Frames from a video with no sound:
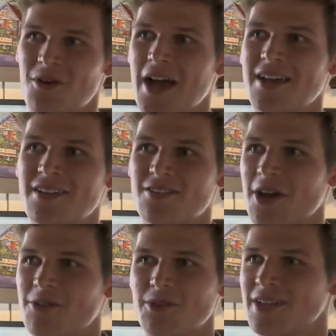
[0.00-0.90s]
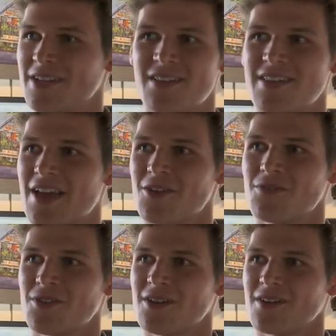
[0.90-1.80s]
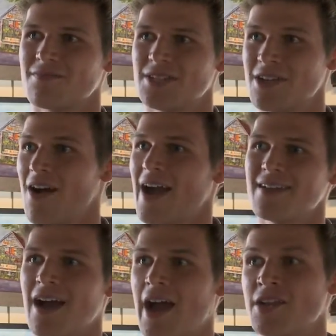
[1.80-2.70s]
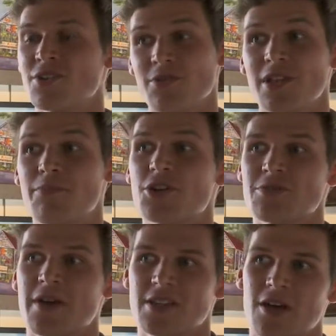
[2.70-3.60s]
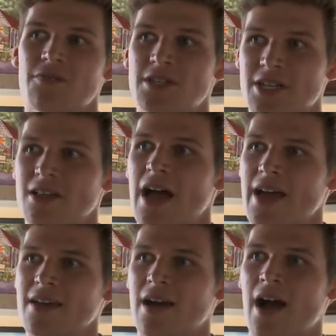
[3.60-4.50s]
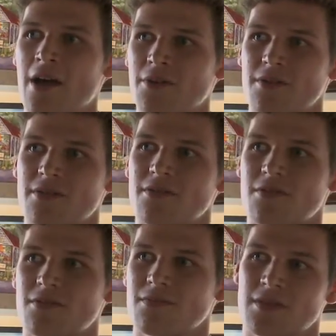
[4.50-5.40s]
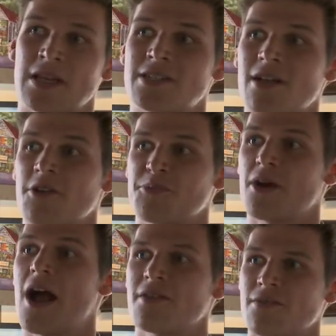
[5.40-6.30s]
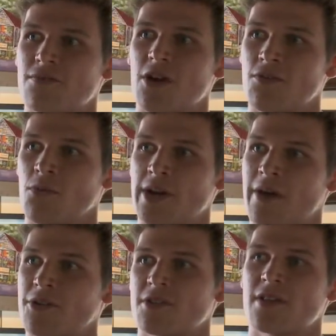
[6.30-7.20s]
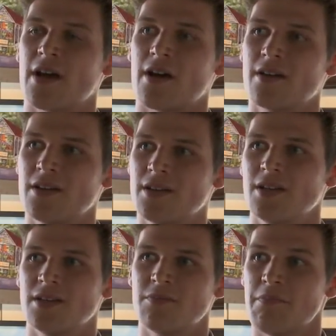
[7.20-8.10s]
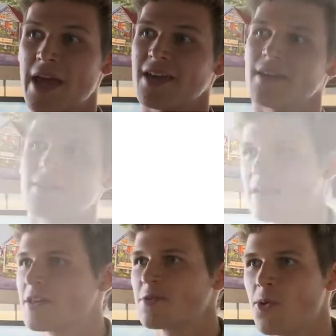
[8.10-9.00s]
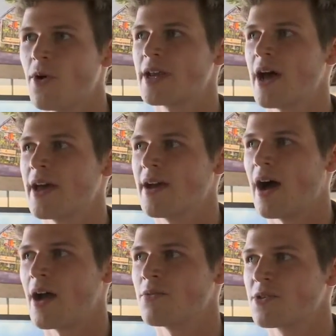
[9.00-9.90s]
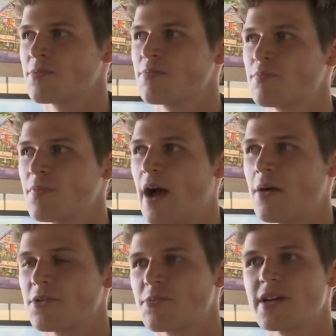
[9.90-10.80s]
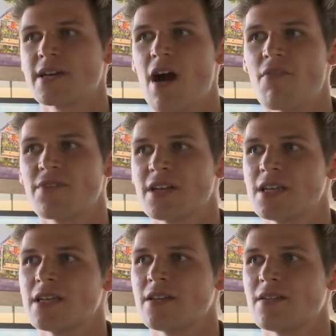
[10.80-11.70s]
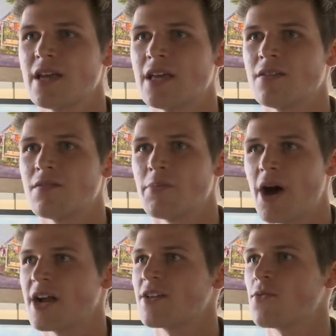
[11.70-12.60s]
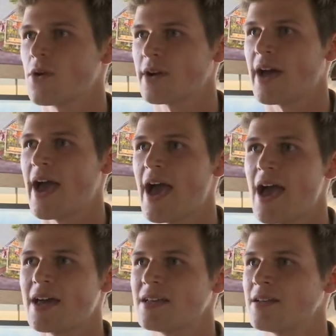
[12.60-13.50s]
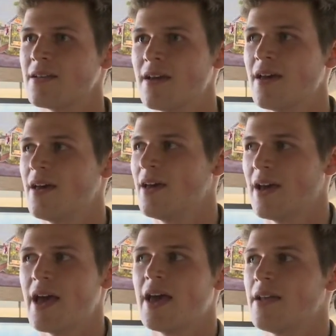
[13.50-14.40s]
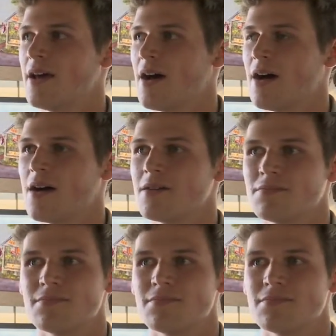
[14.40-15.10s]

I so I really didn't settle for, you know, I, I just really pushed myself until I, I was until I was proud of, of what I was uh, making. At this point, I, I was I was pretty confident in, in the body of work I had, and and uh,